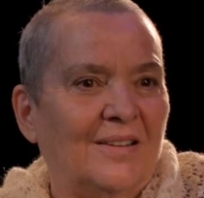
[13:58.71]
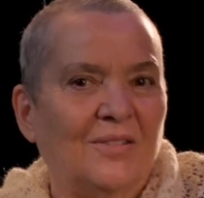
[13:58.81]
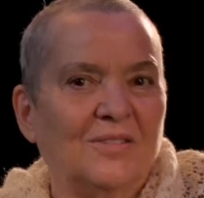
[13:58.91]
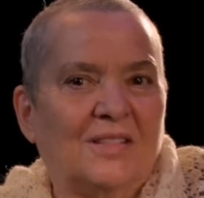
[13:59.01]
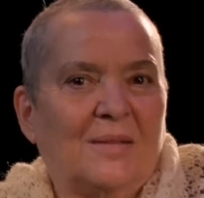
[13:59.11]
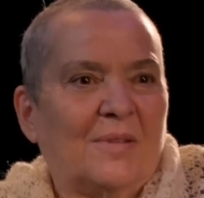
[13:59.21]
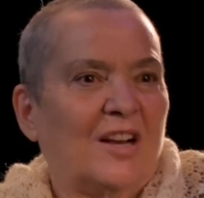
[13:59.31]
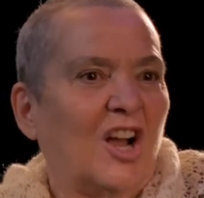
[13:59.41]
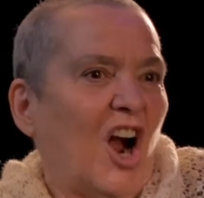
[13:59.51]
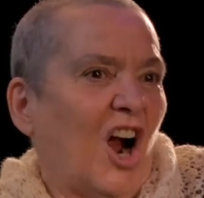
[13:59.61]
You know, it's the same kind
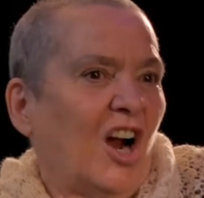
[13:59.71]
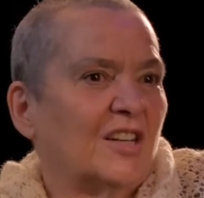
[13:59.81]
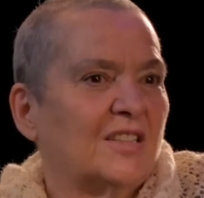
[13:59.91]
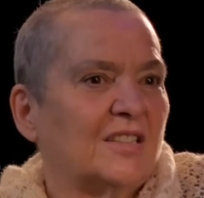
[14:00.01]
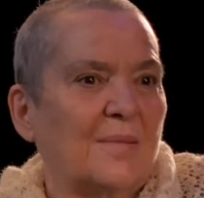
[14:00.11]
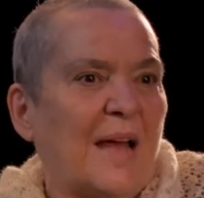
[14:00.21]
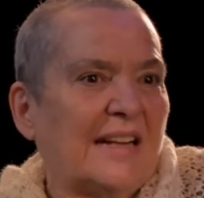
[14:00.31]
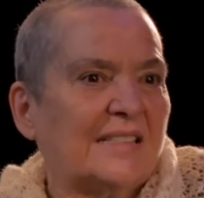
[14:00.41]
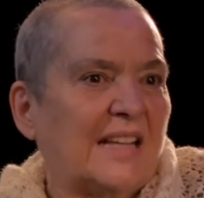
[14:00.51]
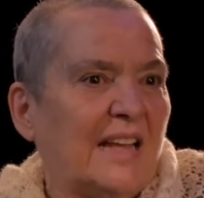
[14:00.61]
of cars, same
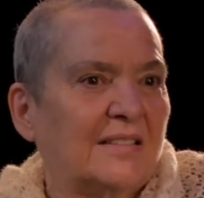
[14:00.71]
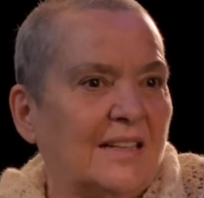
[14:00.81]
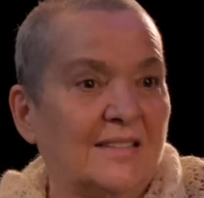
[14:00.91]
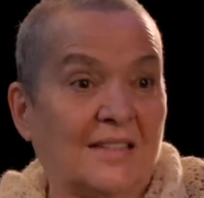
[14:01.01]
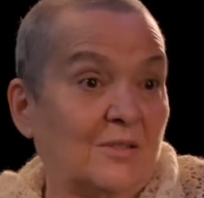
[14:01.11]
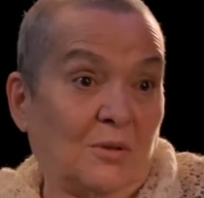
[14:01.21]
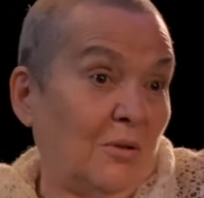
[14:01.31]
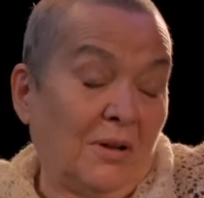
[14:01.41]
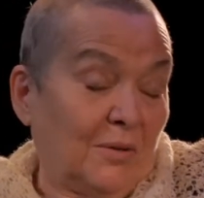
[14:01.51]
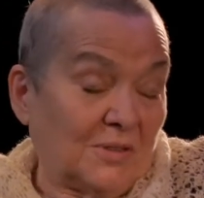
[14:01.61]
accent. At least that's what I
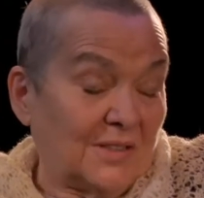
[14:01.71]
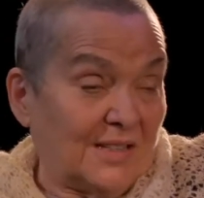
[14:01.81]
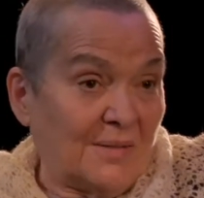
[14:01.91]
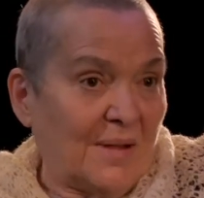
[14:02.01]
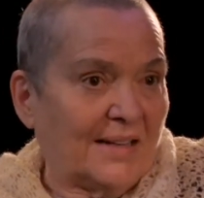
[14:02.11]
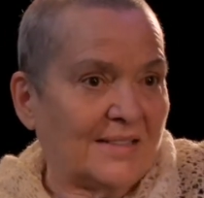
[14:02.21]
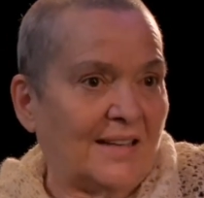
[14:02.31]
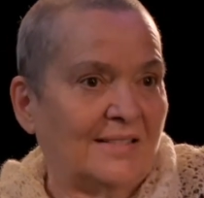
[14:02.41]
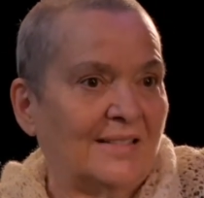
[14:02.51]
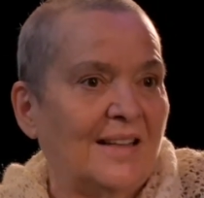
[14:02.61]
thought, it was the same
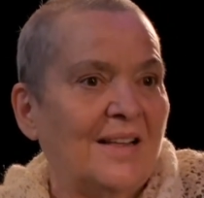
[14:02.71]
accent.